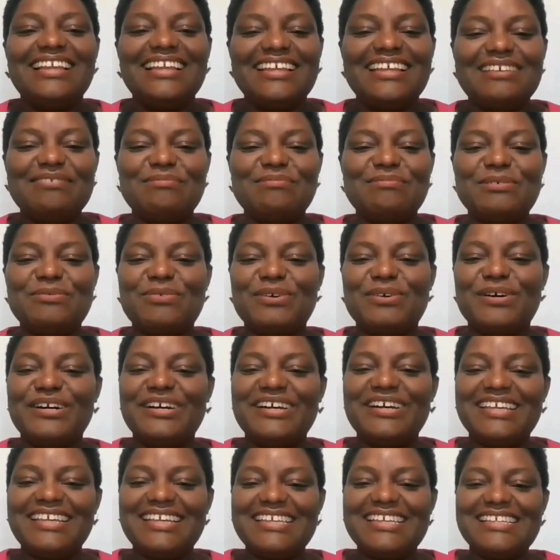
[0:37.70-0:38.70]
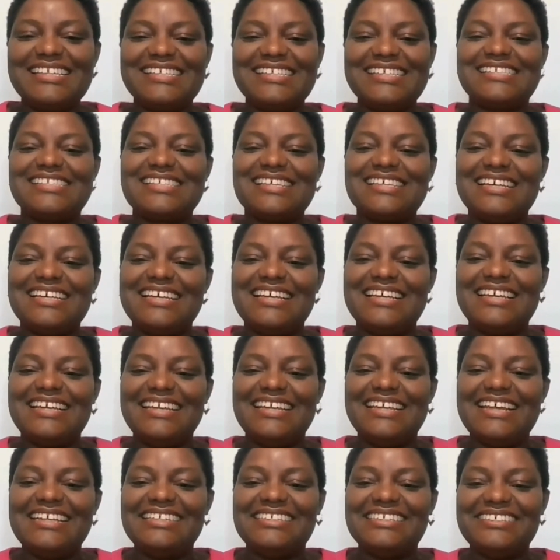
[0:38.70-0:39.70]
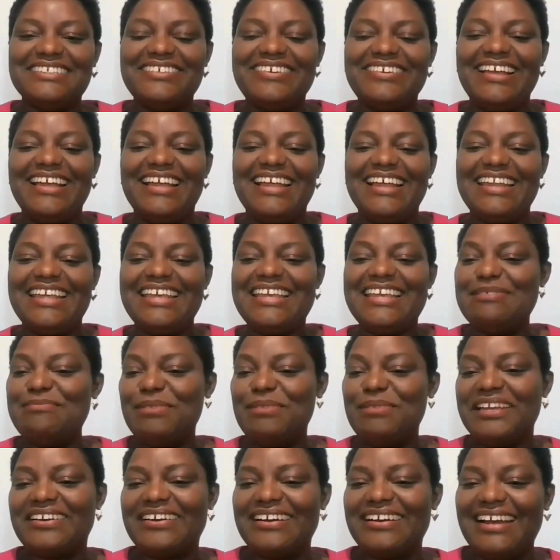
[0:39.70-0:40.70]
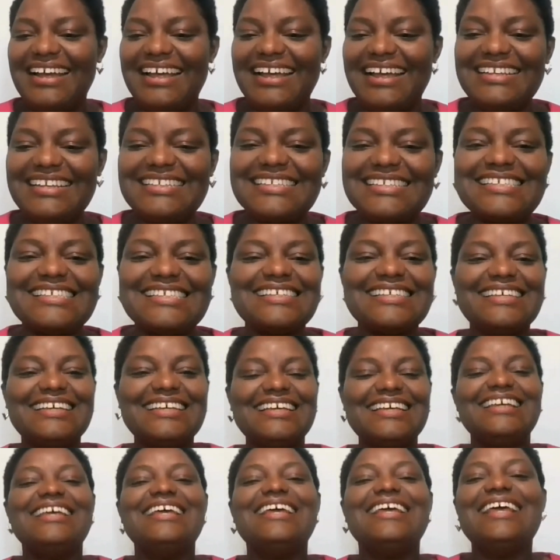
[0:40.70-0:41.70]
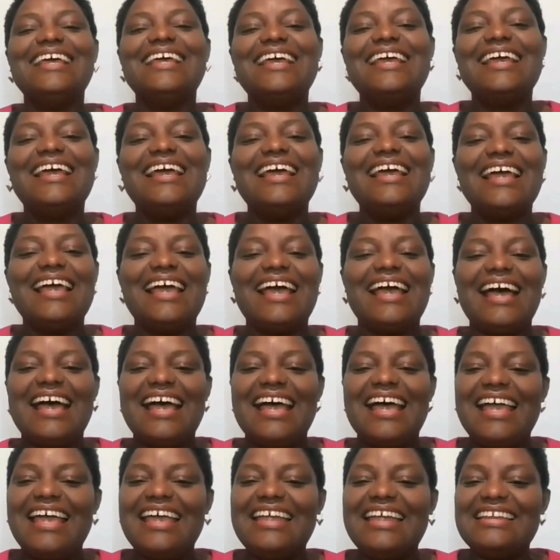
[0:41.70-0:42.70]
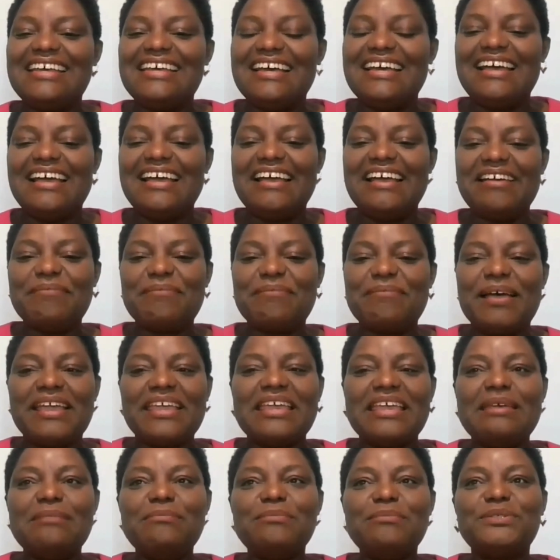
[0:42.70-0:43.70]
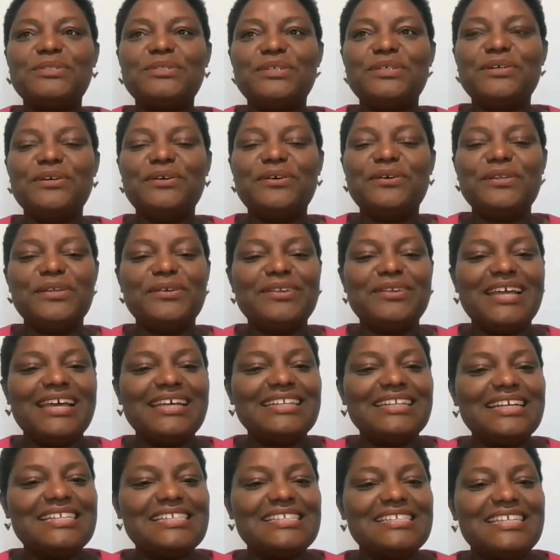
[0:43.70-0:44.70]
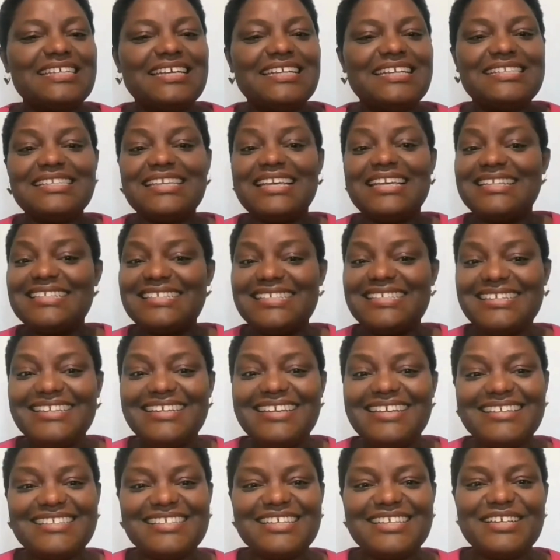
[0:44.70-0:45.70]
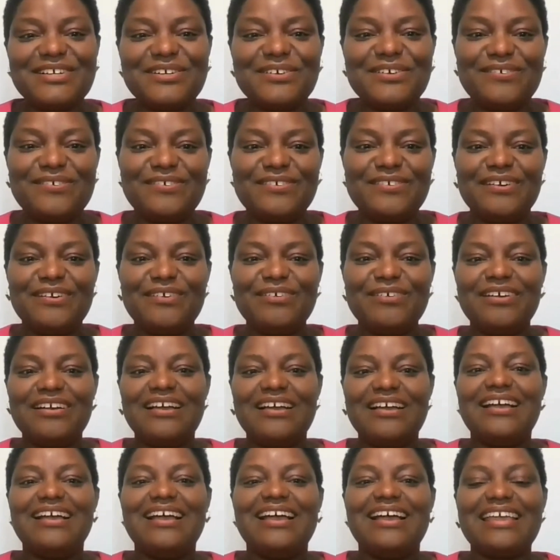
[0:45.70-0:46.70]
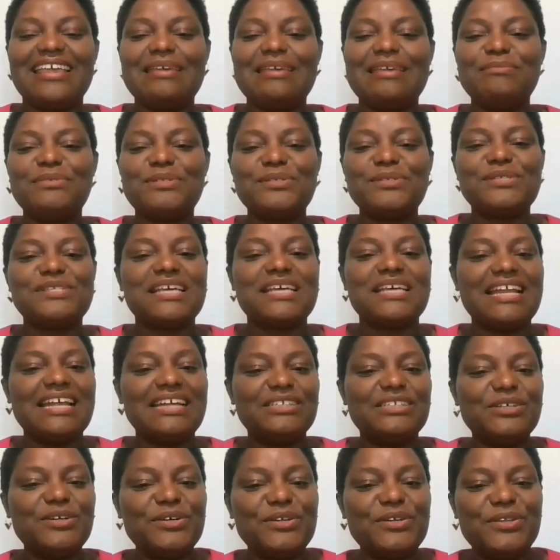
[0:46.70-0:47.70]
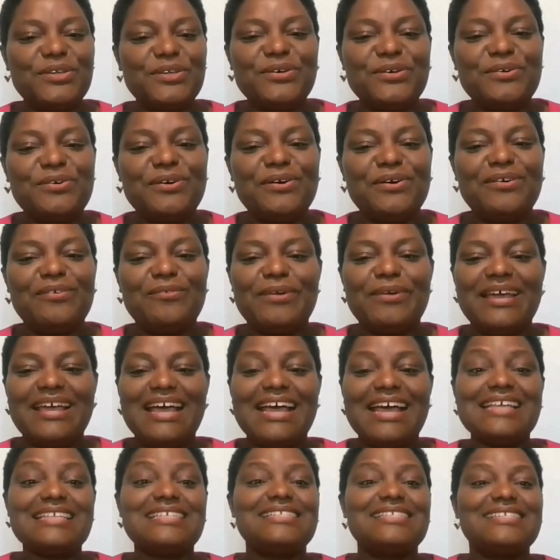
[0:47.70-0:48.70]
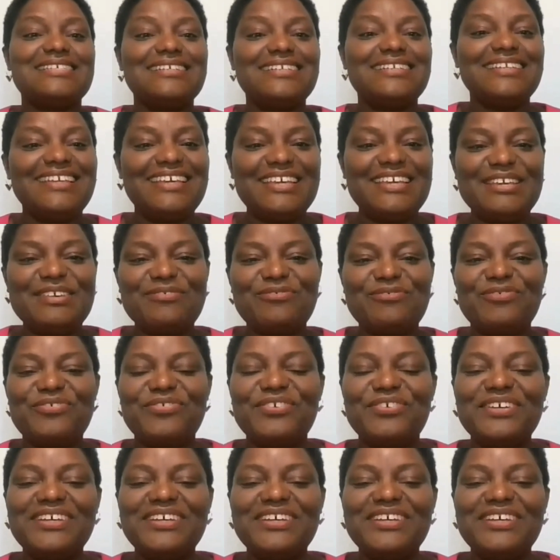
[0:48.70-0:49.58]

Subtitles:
Ima Woy is a Nigerian immigrant. And I came to the United States 18 years ago. I came to San Antonio, where I still live.